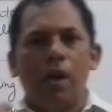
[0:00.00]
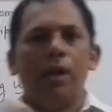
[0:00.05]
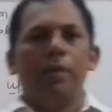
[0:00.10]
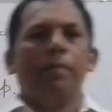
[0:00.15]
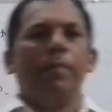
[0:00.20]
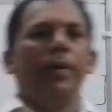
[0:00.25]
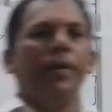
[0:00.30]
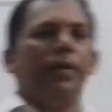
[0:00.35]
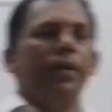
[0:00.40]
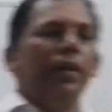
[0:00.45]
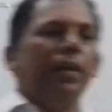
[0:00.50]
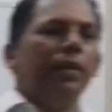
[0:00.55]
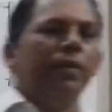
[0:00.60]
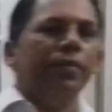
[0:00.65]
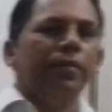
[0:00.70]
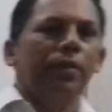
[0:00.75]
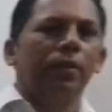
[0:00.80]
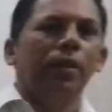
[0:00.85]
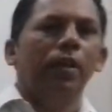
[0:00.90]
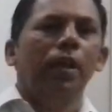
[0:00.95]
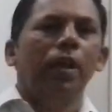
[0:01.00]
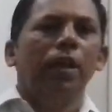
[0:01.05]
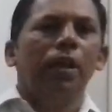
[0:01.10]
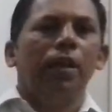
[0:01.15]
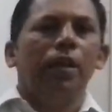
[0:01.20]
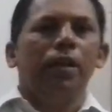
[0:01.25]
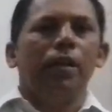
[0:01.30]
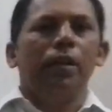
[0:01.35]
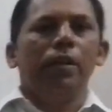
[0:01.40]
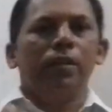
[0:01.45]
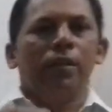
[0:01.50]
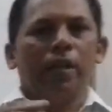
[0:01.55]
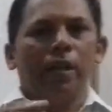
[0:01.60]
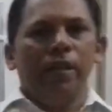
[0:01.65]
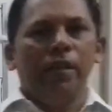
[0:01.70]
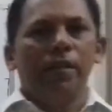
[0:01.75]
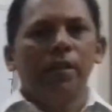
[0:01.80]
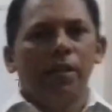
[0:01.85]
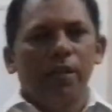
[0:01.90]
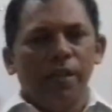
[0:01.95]
orbitals in
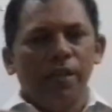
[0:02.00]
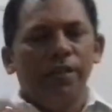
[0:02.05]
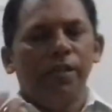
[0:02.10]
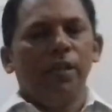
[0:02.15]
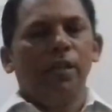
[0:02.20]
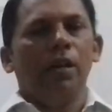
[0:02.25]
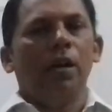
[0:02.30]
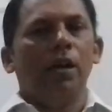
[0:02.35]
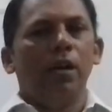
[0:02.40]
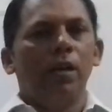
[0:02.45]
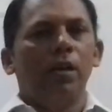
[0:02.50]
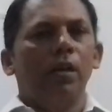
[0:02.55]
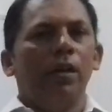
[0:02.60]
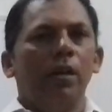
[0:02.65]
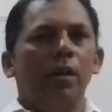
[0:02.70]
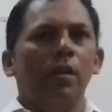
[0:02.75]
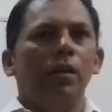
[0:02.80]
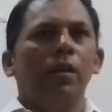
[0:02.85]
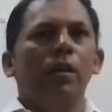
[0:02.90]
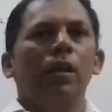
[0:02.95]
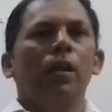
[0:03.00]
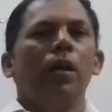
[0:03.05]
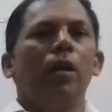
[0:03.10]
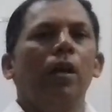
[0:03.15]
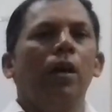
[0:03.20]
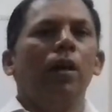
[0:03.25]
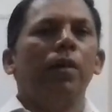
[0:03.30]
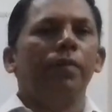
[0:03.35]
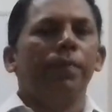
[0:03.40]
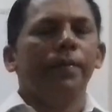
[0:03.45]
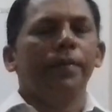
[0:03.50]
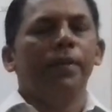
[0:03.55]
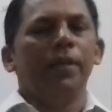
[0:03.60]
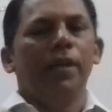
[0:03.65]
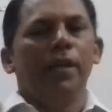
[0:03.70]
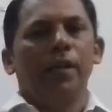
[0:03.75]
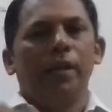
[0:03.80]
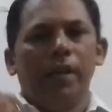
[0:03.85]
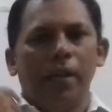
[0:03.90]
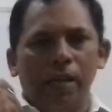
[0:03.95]
the increasing order of
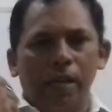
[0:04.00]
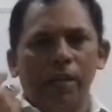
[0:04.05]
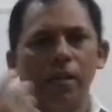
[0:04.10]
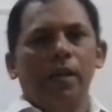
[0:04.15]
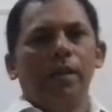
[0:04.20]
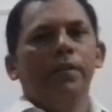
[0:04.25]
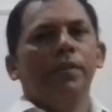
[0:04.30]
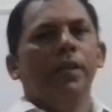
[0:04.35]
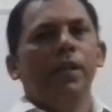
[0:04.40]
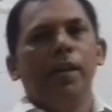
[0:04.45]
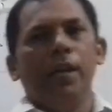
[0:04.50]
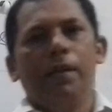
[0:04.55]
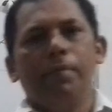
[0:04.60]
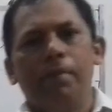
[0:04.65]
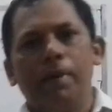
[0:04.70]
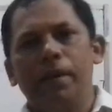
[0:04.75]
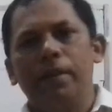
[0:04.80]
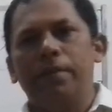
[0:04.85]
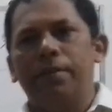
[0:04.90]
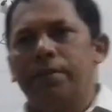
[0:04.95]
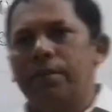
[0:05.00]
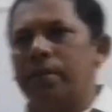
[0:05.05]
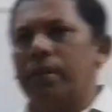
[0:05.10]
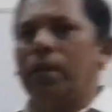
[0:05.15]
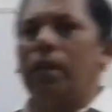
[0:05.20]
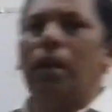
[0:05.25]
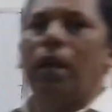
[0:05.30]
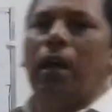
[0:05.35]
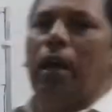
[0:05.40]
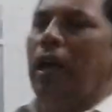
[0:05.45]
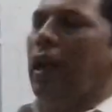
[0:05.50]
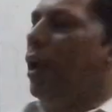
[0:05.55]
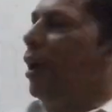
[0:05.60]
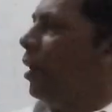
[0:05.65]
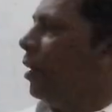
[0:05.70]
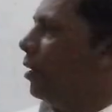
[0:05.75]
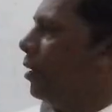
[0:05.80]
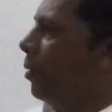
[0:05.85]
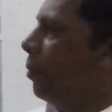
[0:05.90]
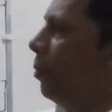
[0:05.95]
their energy levels.
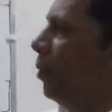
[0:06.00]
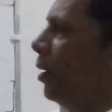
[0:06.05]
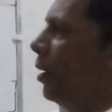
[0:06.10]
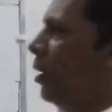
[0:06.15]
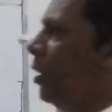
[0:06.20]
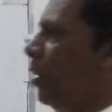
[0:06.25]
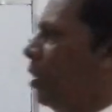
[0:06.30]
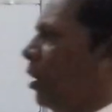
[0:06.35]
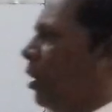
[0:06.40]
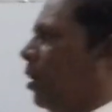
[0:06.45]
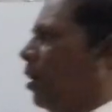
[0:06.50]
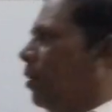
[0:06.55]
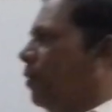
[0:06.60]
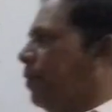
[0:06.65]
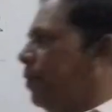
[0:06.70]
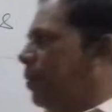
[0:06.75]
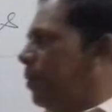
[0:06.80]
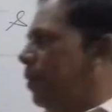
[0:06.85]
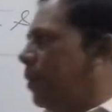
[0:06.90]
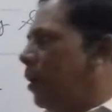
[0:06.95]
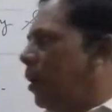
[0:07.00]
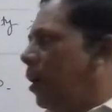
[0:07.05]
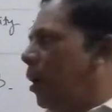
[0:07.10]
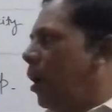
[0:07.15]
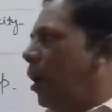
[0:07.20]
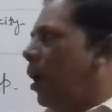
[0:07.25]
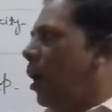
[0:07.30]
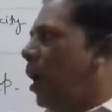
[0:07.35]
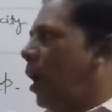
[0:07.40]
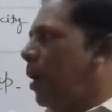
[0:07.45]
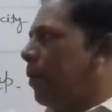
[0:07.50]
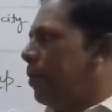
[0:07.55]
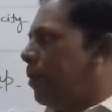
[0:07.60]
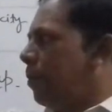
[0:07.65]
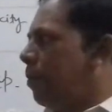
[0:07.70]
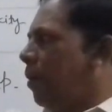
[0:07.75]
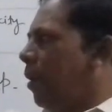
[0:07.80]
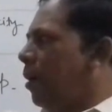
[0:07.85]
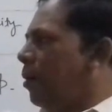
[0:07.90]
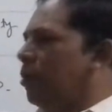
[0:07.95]
And the meaning of
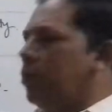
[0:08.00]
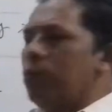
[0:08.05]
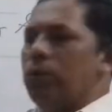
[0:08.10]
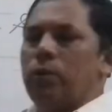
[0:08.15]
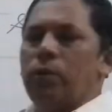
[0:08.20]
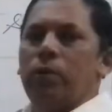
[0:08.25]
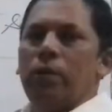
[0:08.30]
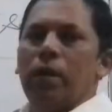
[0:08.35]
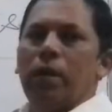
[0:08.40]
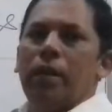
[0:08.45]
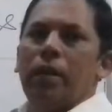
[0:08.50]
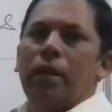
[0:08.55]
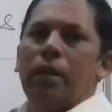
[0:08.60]
Aufbau